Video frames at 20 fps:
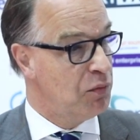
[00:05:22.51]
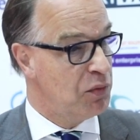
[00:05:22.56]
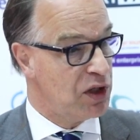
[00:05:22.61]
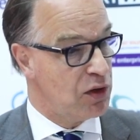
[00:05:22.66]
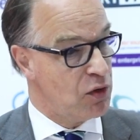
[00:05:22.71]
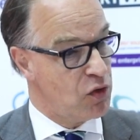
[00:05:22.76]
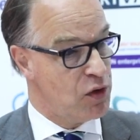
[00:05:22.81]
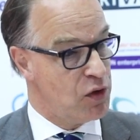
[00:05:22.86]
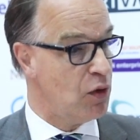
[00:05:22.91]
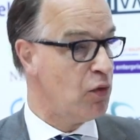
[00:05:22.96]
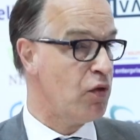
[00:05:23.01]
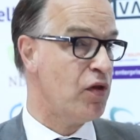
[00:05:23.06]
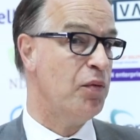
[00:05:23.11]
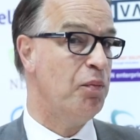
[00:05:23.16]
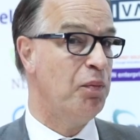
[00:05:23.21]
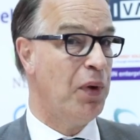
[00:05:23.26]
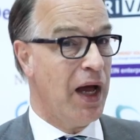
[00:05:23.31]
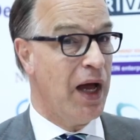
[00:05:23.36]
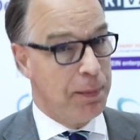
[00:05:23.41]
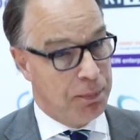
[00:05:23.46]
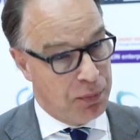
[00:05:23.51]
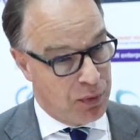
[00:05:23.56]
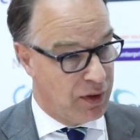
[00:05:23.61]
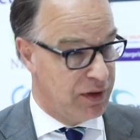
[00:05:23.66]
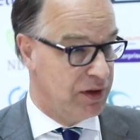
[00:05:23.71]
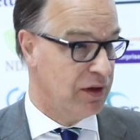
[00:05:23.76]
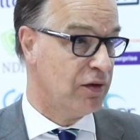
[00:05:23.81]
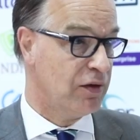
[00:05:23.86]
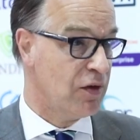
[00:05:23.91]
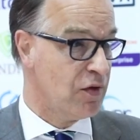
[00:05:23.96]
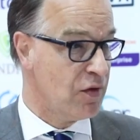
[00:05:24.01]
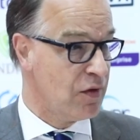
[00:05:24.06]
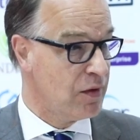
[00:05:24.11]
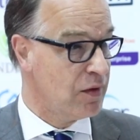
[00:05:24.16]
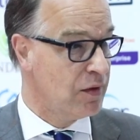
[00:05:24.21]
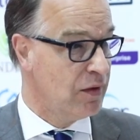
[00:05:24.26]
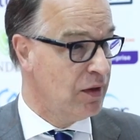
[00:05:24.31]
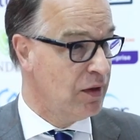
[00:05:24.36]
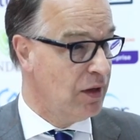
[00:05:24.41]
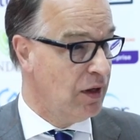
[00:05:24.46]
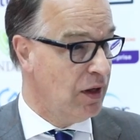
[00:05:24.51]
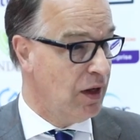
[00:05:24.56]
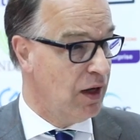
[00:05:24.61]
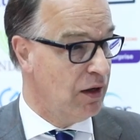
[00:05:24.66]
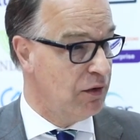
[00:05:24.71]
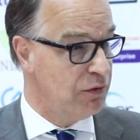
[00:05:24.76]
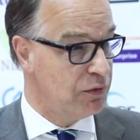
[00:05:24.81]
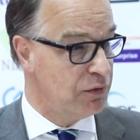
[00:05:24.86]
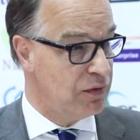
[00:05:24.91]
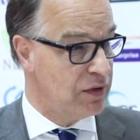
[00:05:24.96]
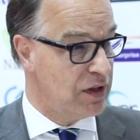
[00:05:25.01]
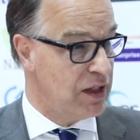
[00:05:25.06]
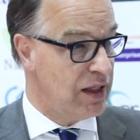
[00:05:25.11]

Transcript: because those are byproducts of